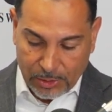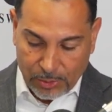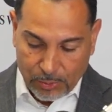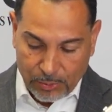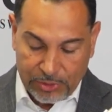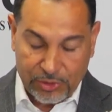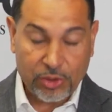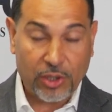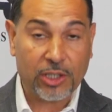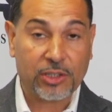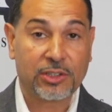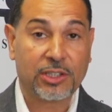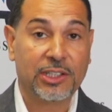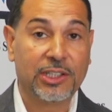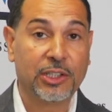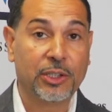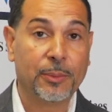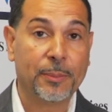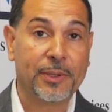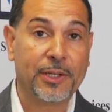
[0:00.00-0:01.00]
We talked a
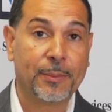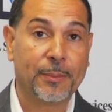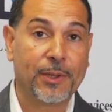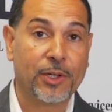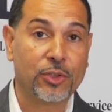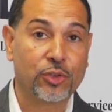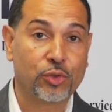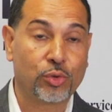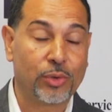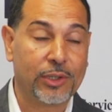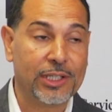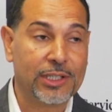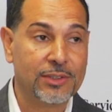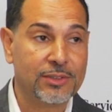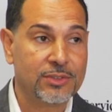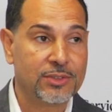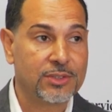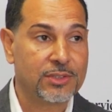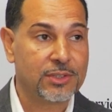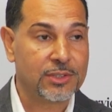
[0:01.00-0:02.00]
little bit about
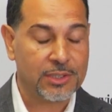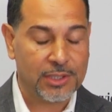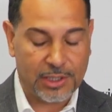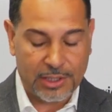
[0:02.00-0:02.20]
trends.